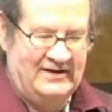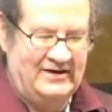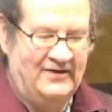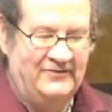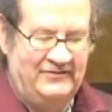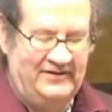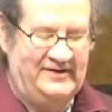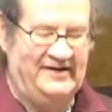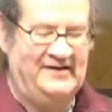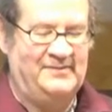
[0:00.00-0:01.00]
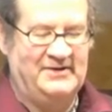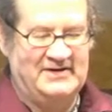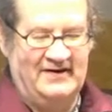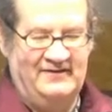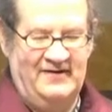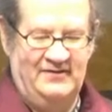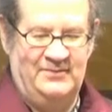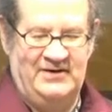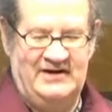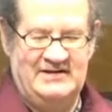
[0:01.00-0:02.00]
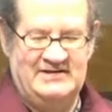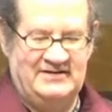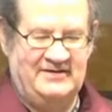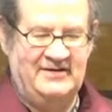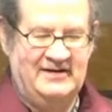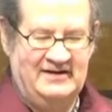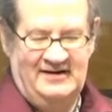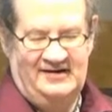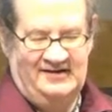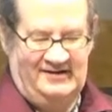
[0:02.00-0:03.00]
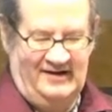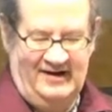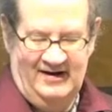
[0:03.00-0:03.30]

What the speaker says: conferences, but I've never been to this